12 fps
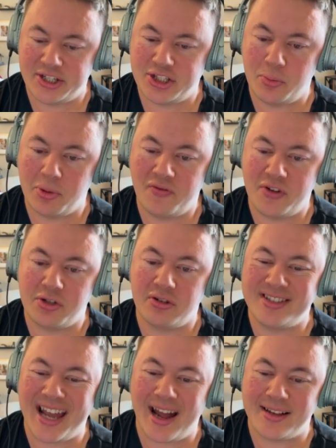superficial
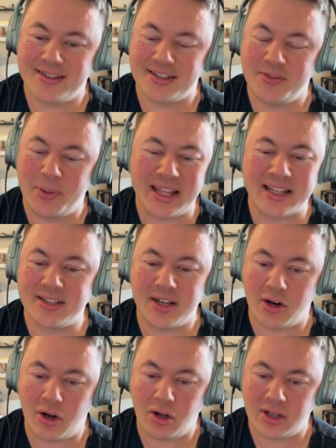tasks, but that's
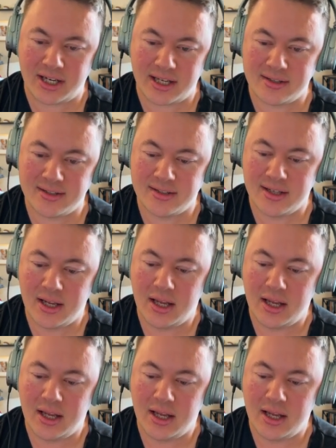not all it is.